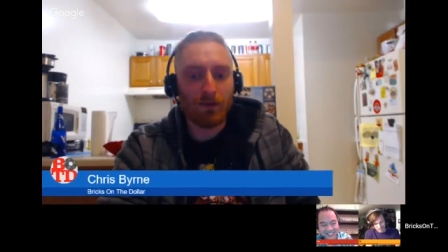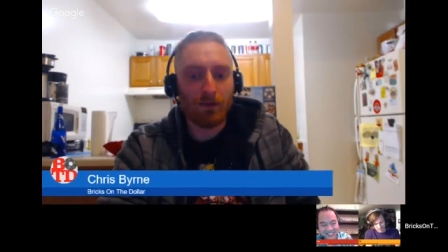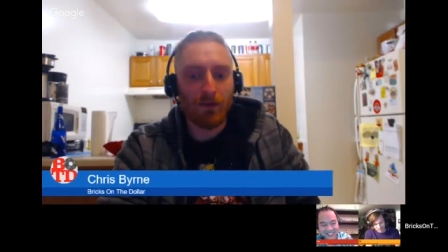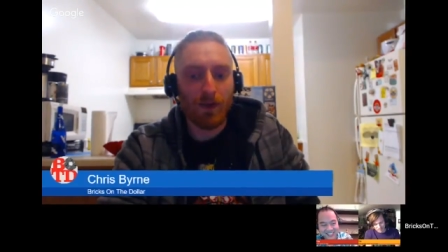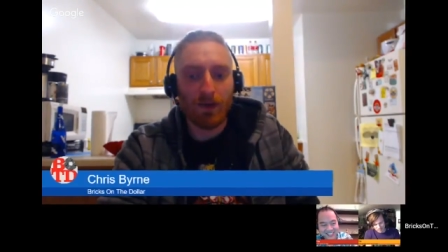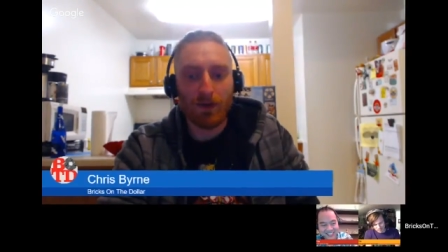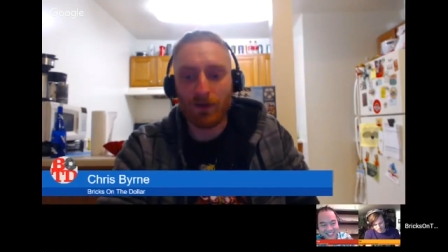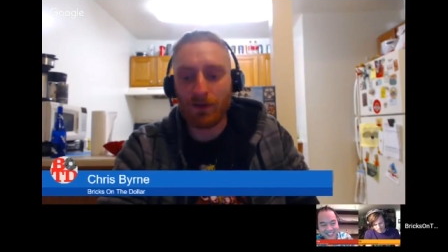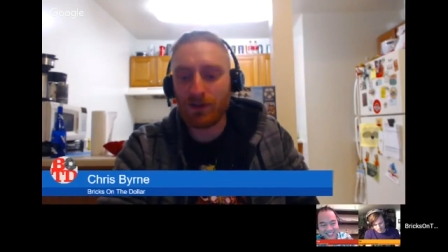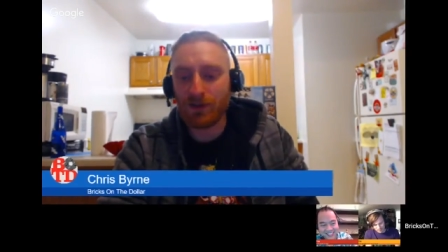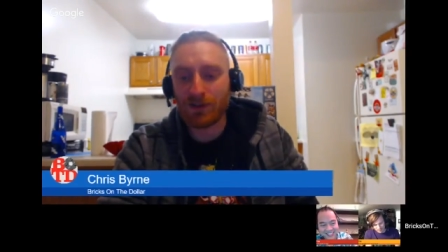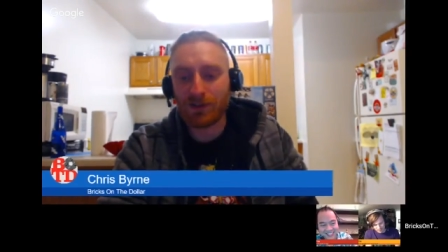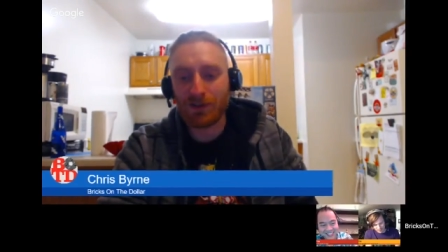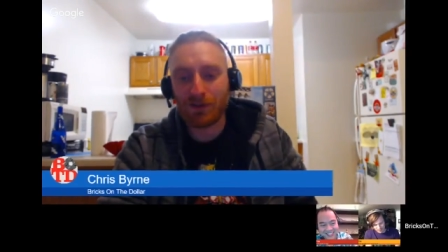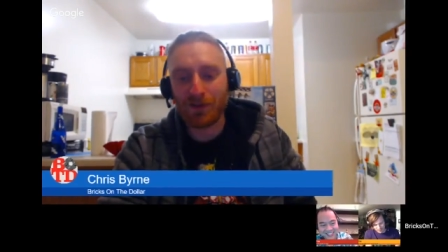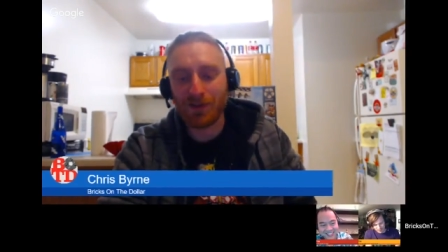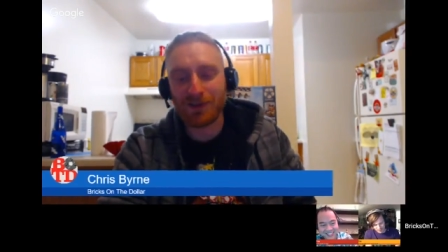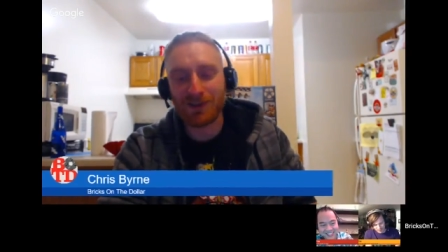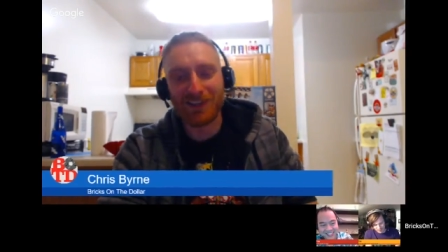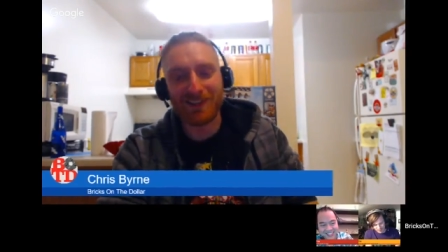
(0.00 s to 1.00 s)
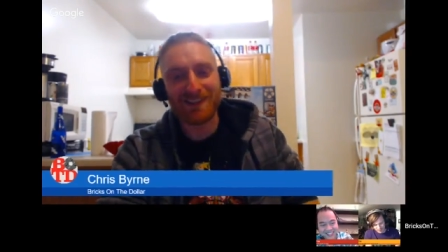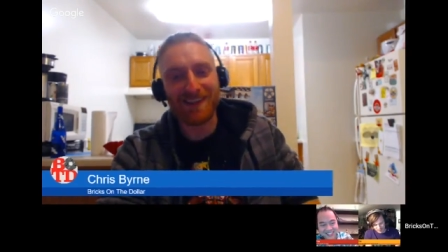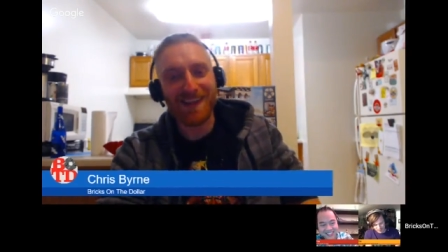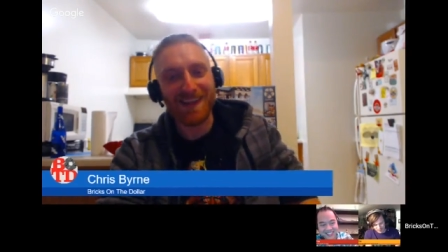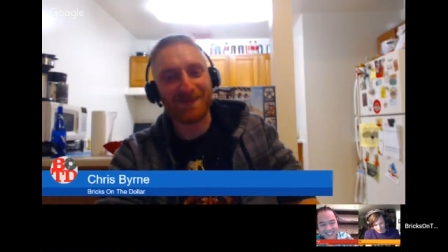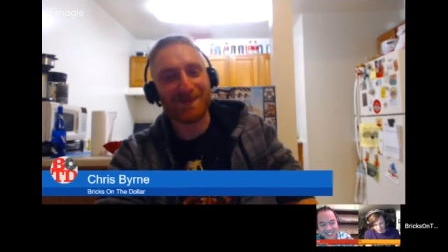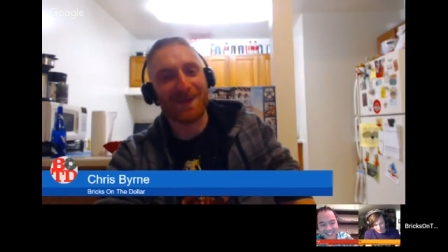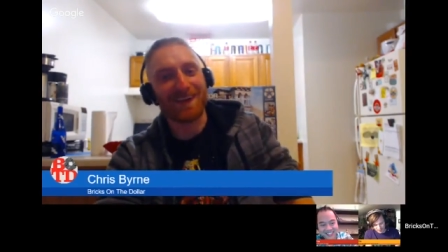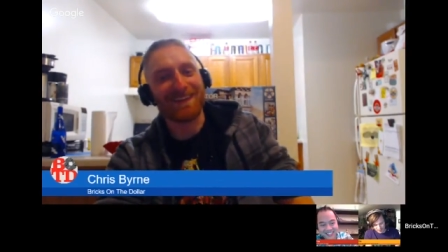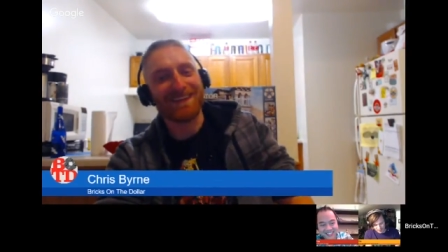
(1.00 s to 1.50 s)
man, there's just so much to
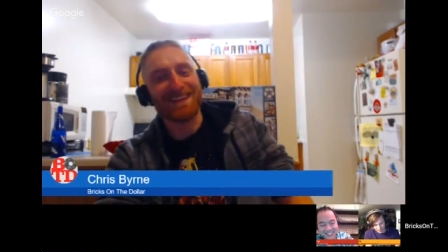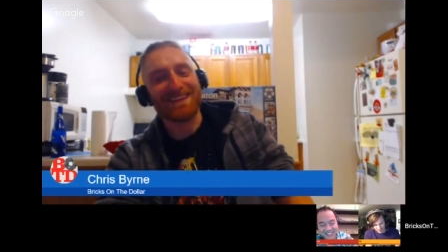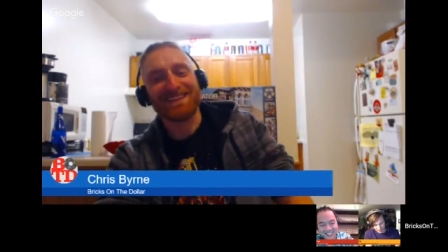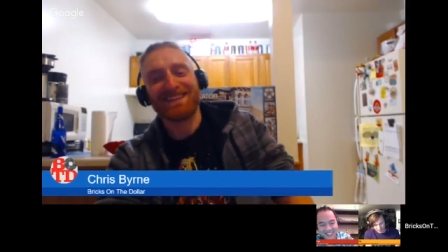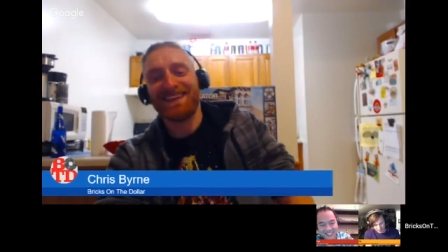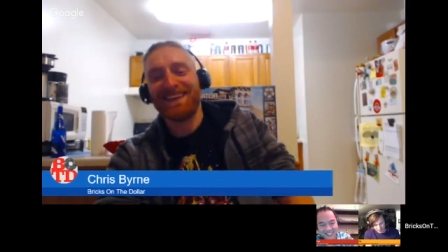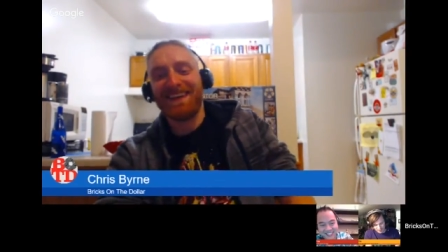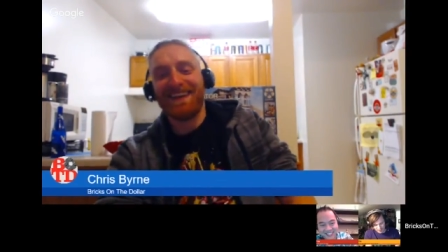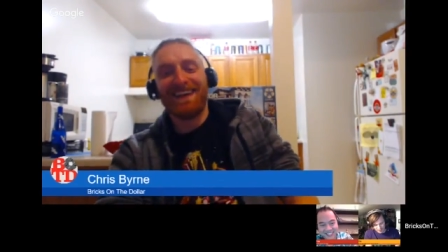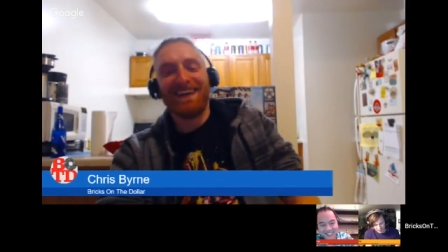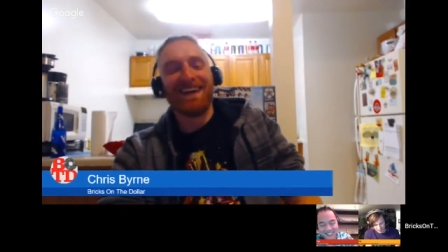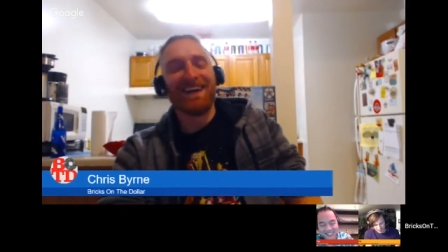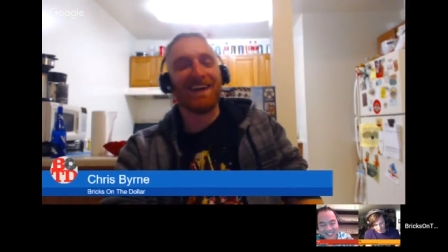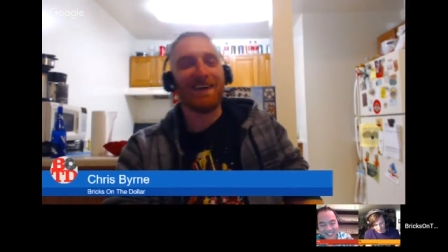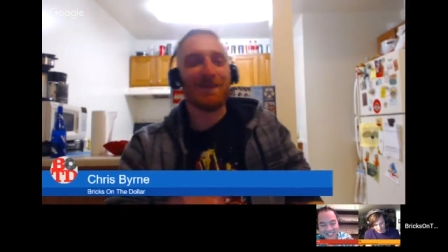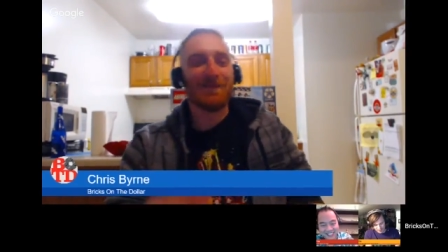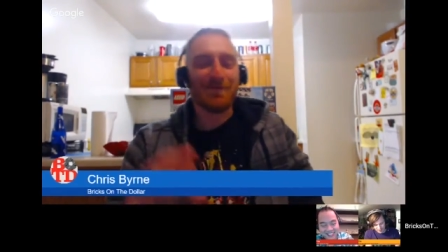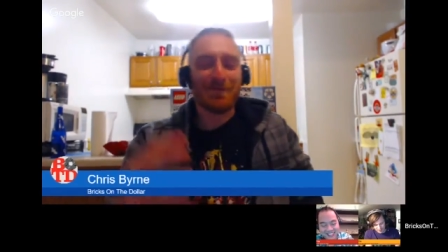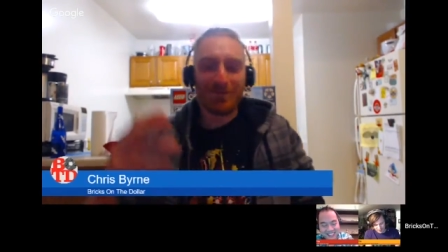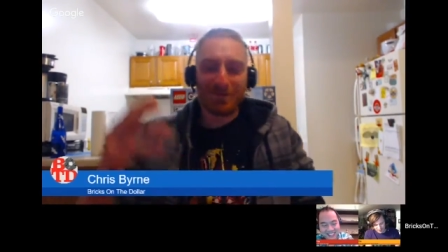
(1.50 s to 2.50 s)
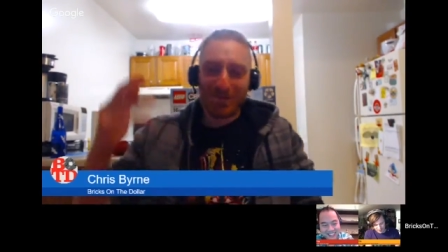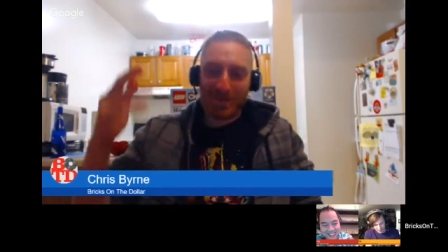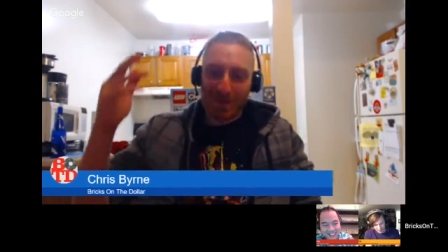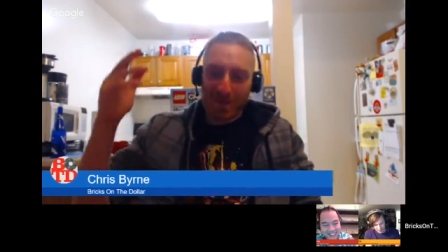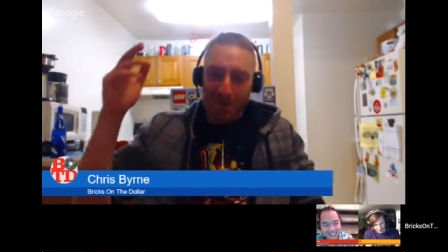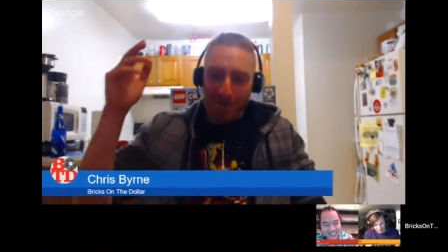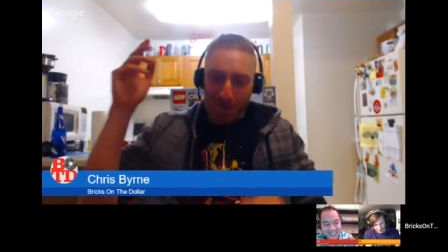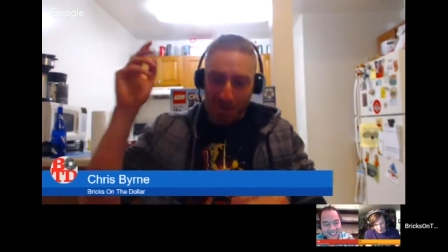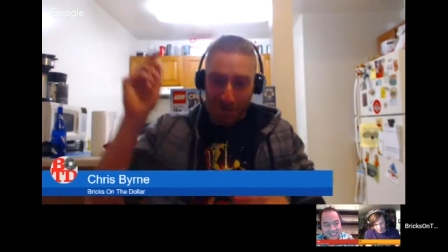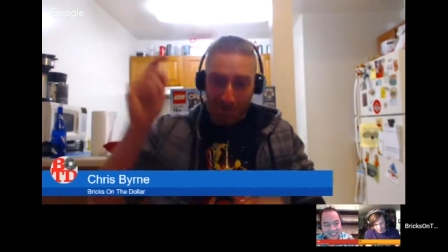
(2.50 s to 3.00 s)
say about this. Um, when